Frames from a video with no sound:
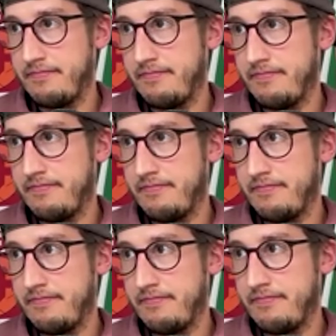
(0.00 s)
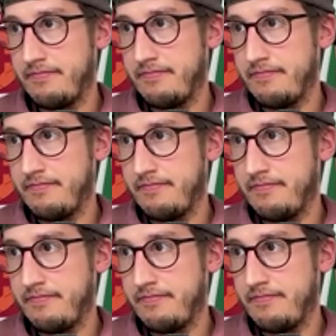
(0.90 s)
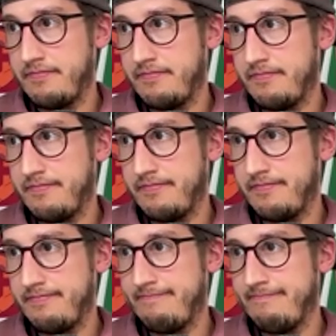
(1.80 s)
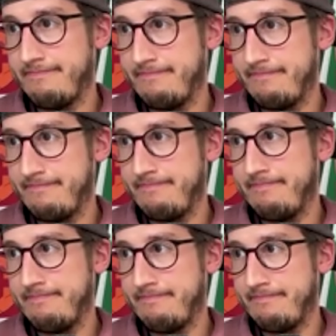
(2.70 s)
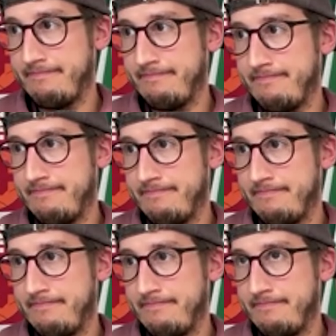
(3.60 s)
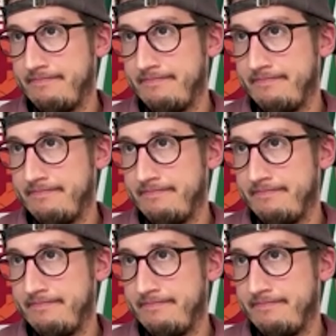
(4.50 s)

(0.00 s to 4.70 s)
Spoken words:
[no speech]